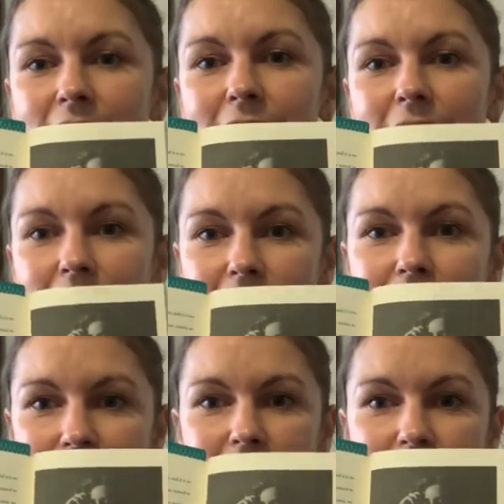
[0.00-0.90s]

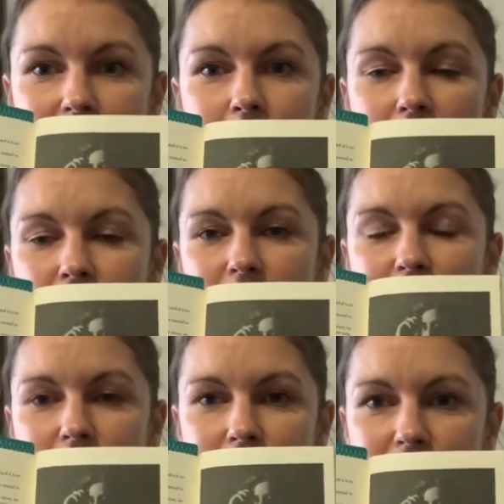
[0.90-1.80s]
and the
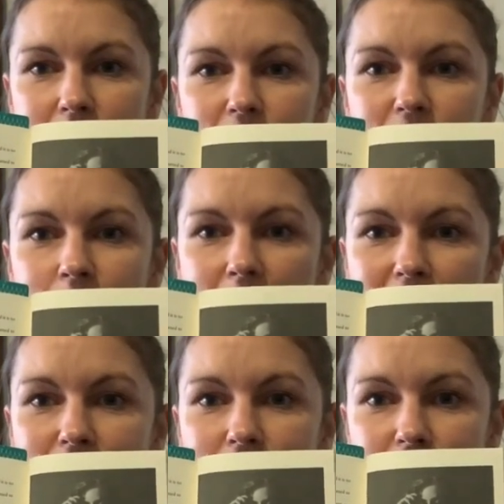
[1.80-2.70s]
mother, they moved
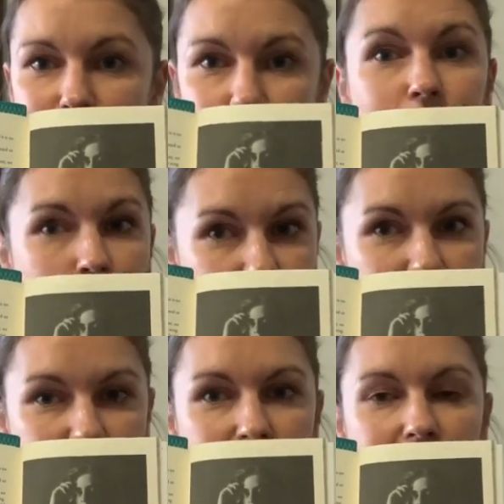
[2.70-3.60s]
back to
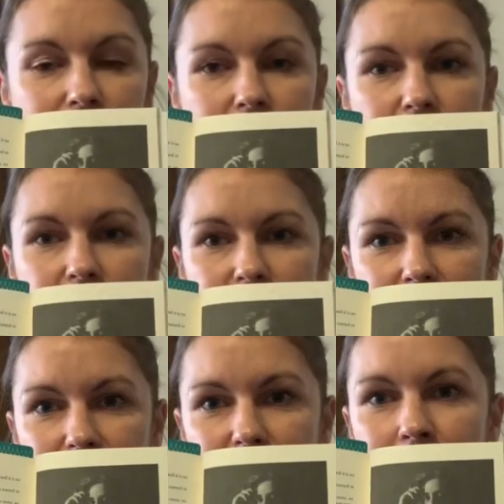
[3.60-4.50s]
Boston in the
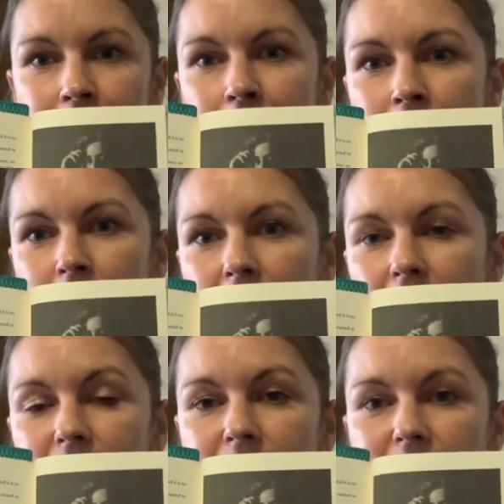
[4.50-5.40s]
States.
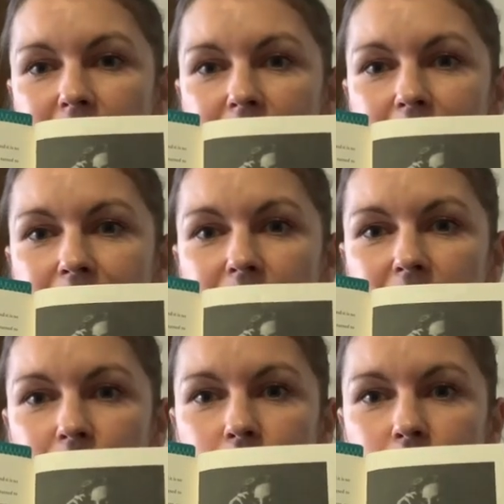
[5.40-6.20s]
And I